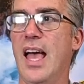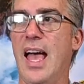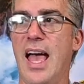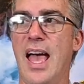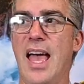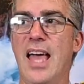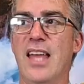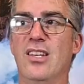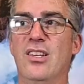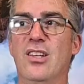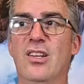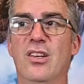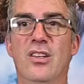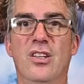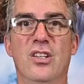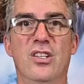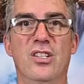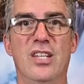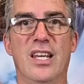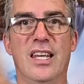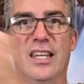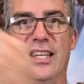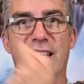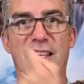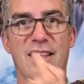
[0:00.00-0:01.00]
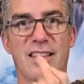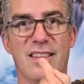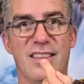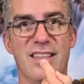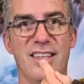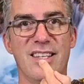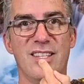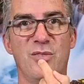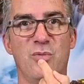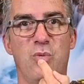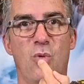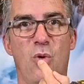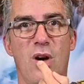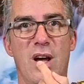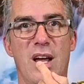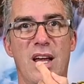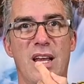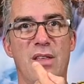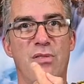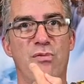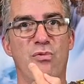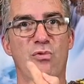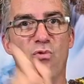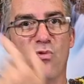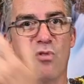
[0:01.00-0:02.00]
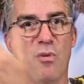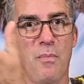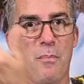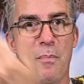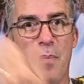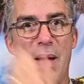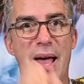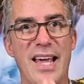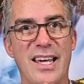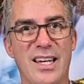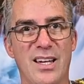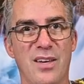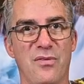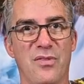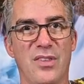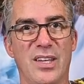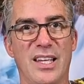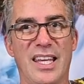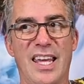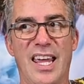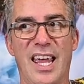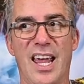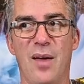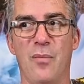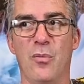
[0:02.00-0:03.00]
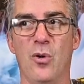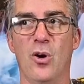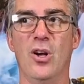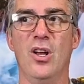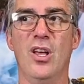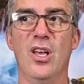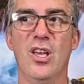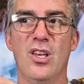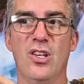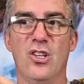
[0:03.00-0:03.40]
and taking this way through the back of the camera,